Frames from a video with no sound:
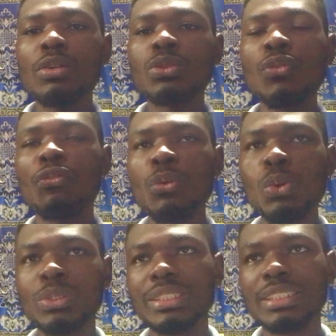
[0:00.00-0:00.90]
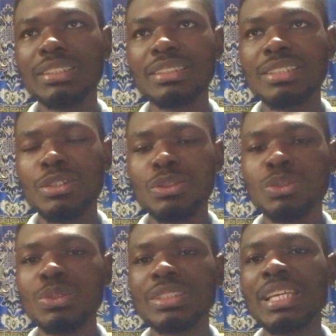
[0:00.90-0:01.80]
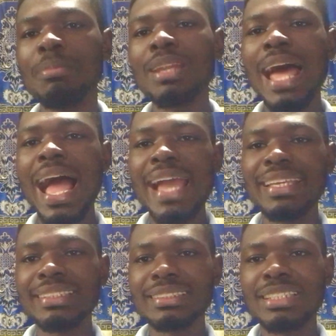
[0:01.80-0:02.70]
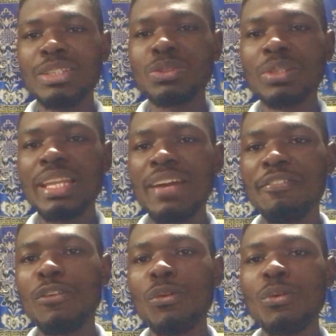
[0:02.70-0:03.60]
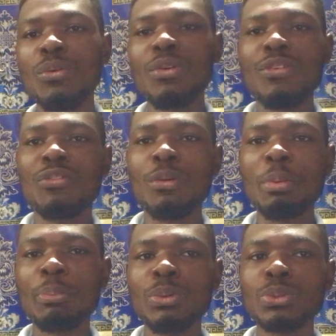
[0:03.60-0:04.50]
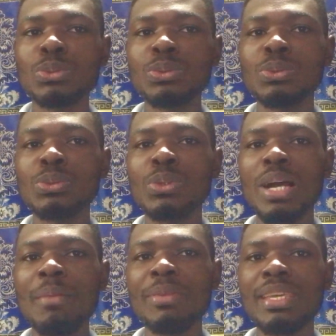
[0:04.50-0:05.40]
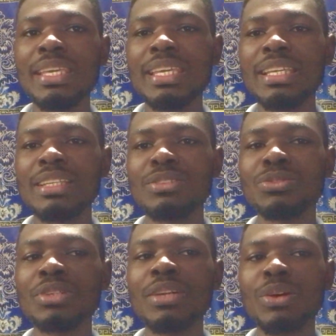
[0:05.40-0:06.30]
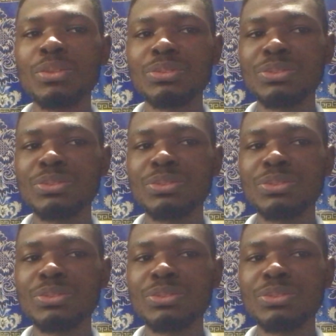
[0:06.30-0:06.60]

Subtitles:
to float, to stabilize, to level for people to, trade on.